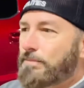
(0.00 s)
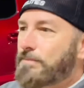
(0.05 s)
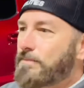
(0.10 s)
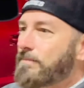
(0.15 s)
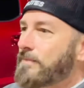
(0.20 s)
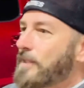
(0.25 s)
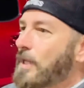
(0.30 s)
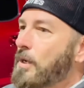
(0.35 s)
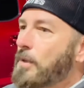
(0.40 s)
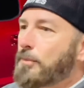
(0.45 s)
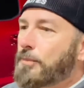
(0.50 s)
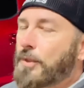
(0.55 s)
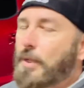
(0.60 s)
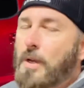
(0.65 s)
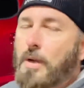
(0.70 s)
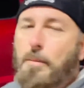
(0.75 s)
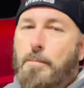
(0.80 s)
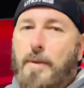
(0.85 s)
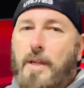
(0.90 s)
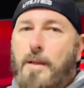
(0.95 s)
thumbs
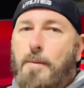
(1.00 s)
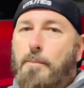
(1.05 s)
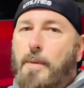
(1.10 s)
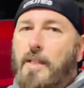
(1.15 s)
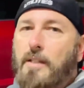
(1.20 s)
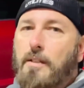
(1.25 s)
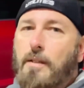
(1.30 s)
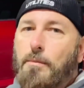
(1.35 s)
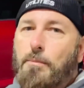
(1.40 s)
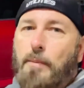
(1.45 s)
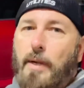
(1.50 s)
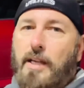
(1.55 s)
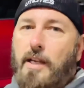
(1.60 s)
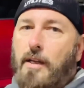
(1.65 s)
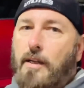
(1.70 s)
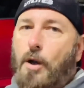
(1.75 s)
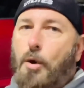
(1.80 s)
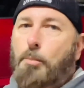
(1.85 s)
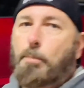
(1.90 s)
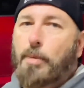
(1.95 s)
up, man. Make
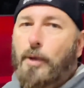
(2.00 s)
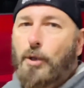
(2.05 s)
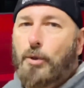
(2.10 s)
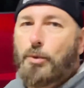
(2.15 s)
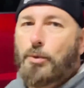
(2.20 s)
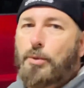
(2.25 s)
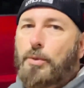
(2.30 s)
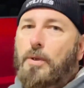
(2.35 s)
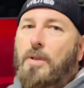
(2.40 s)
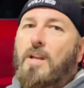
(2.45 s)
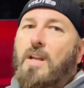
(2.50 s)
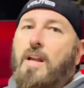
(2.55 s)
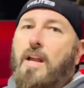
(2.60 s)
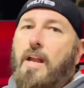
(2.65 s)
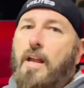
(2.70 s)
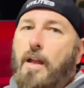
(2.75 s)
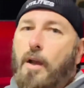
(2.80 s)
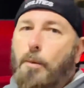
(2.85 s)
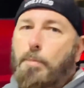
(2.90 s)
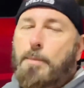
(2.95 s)
it go blue.
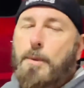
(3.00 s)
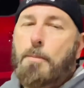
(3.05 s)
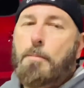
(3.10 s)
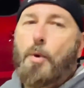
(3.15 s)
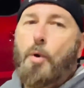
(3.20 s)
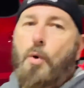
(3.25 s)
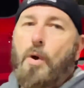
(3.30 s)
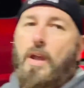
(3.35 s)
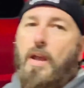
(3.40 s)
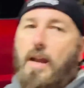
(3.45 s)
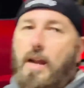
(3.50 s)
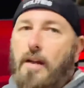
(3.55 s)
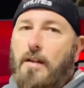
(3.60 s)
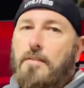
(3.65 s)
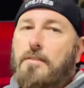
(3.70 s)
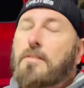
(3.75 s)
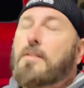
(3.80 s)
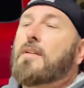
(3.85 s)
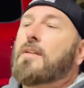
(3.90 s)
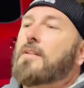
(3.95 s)
Help your boy out.
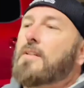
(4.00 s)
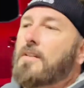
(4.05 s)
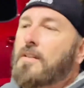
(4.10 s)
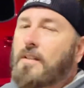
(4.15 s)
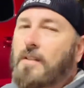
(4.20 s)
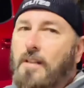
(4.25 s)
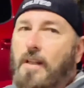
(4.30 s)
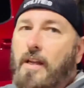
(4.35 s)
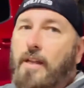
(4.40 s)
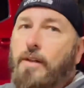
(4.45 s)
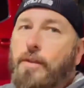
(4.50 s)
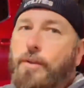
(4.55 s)
Later,